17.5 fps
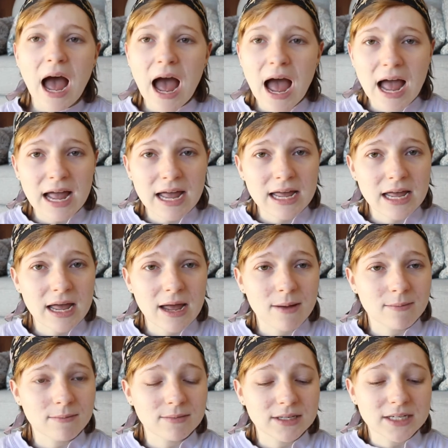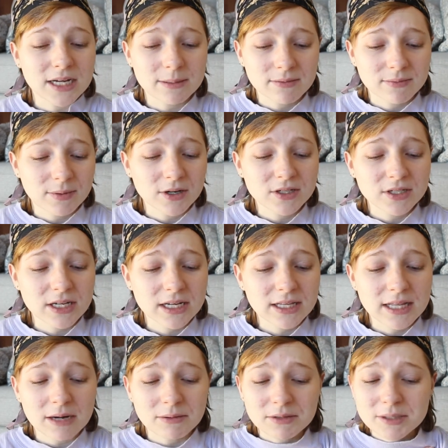I am the type of
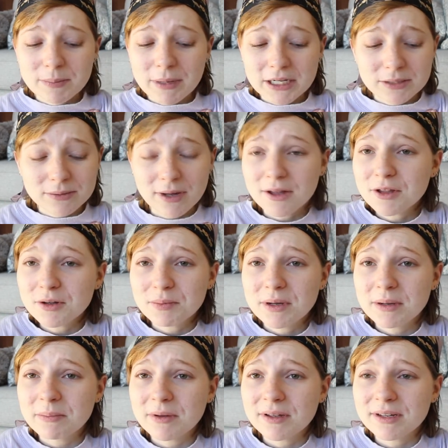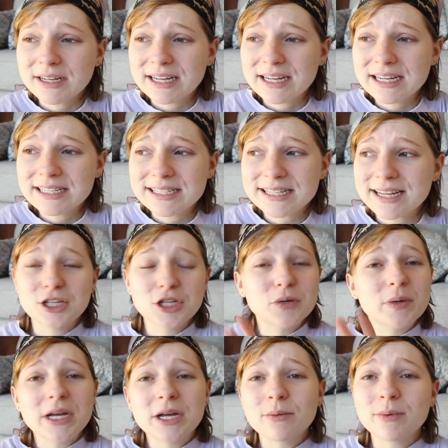person that respects what other people eat.
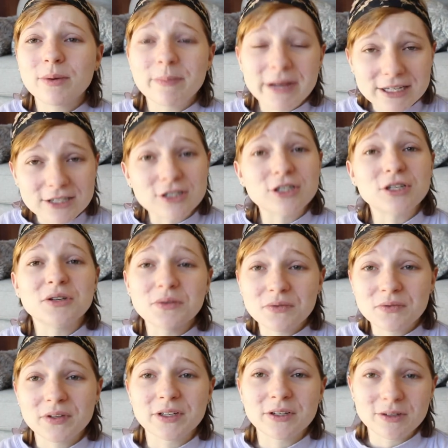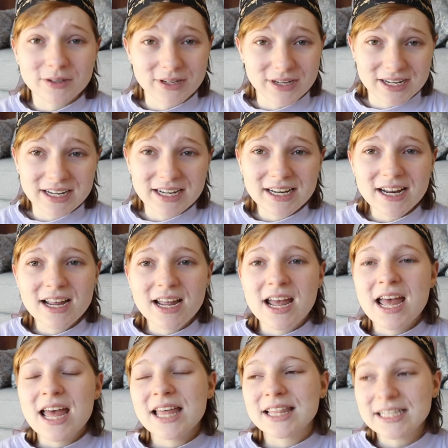You eat what makes you feel good.
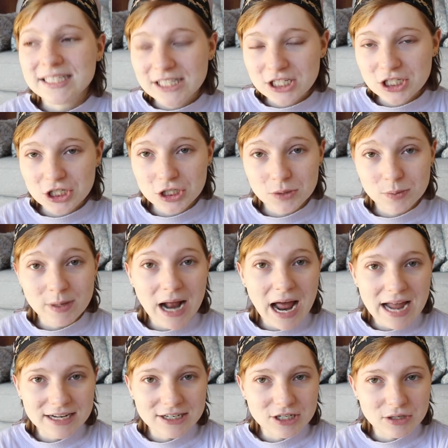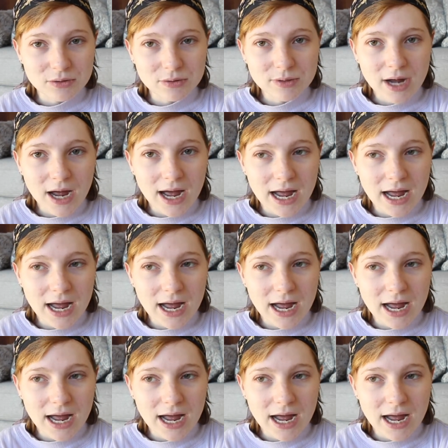This is just what I do.